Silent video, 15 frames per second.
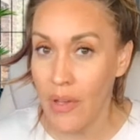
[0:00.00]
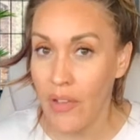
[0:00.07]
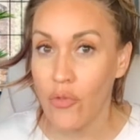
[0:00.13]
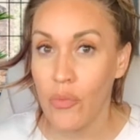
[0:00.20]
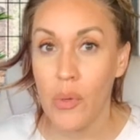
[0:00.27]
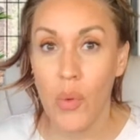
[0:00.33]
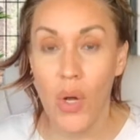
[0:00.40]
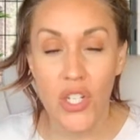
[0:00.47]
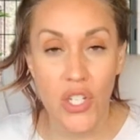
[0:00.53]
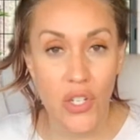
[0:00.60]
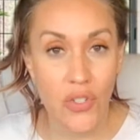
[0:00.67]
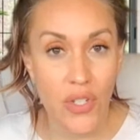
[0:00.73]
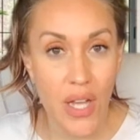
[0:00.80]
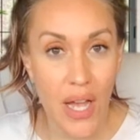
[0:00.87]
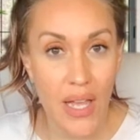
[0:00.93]
Have you been watching
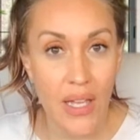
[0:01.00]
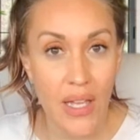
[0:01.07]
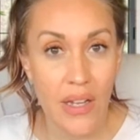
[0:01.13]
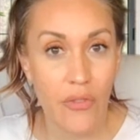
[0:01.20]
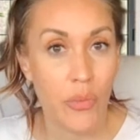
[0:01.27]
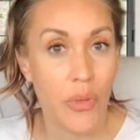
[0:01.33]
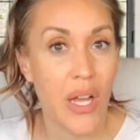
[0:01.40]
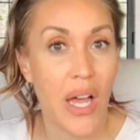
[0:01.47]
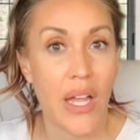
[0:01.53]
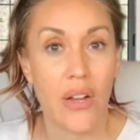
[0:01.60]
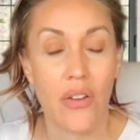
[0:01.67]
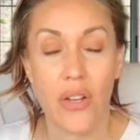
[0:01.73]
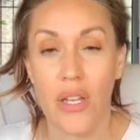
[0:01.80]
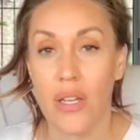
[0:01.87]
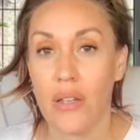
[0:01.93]
your diet? Have you been
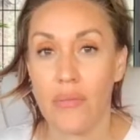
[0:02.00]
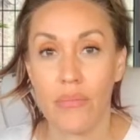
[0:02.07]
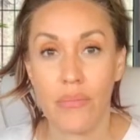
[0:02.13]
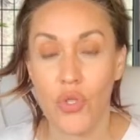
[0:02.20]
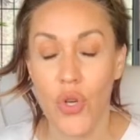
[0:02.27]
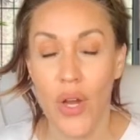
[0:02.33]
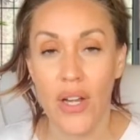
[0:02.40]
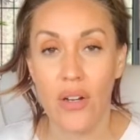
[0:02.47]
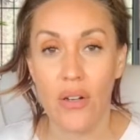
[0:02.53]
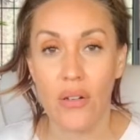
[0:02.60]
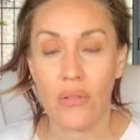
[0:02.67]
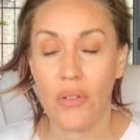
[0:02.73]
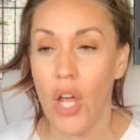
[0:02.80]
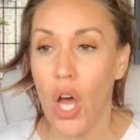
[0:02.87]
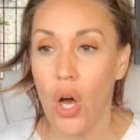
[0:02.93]
hiring a trainer?
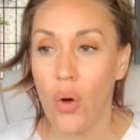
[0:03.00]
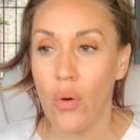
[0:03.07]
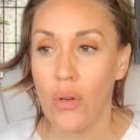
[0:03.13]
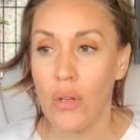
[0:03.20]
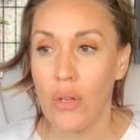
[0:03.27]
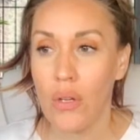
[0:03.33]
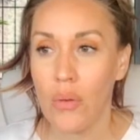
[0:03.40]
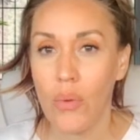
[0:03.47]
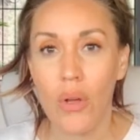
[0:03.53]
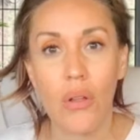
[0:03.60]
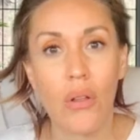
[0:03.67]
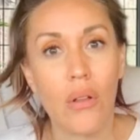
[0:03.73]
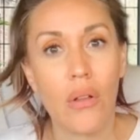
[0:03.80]
No. Well,